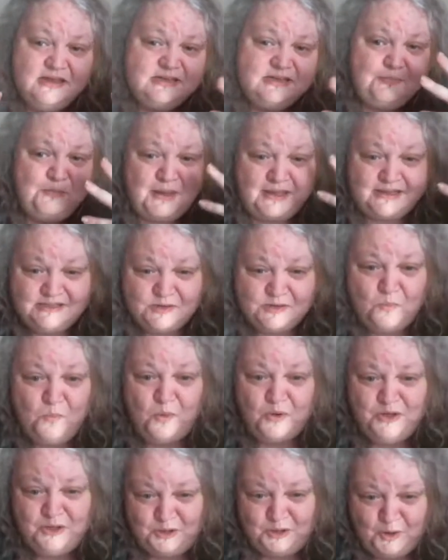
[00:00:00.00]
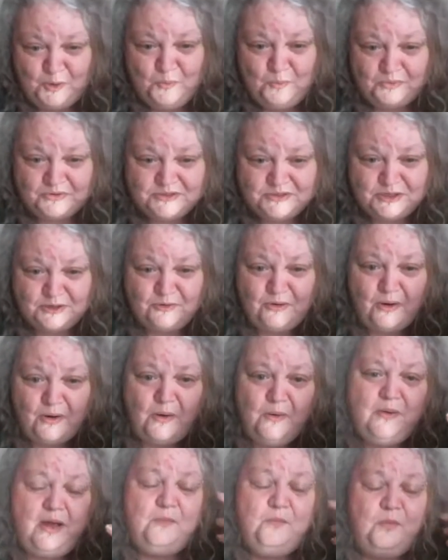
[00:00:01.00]
Depends on what you want to
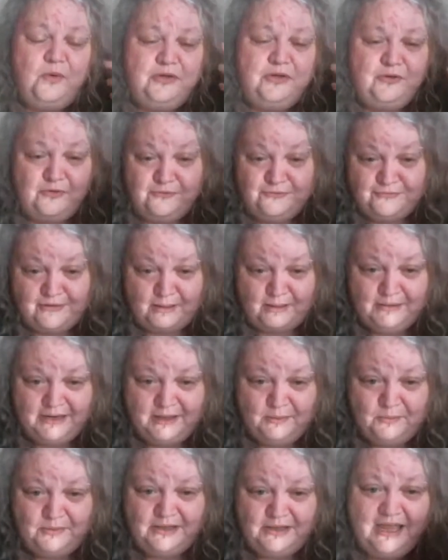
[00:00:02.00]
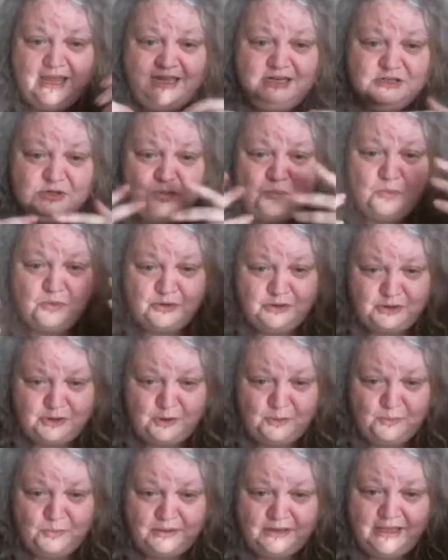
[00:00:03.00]
grow and what your family will eat or what
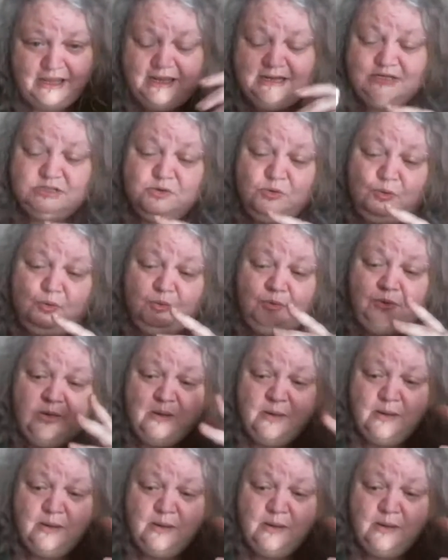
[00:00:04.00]
you will eat or